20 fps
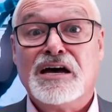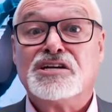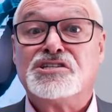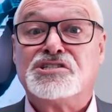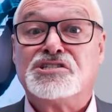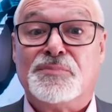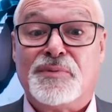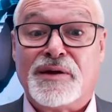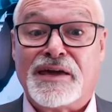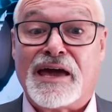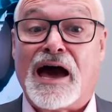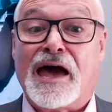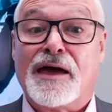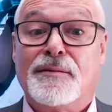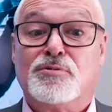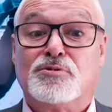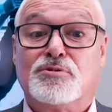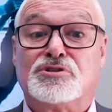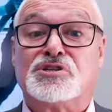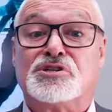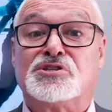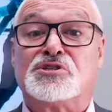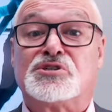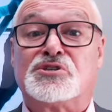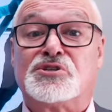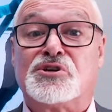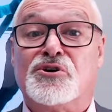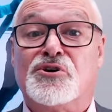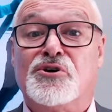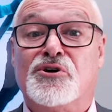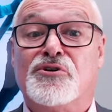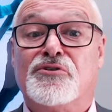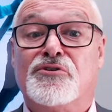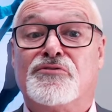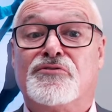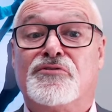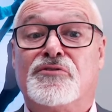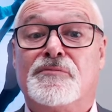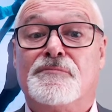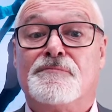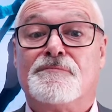to be able to serve.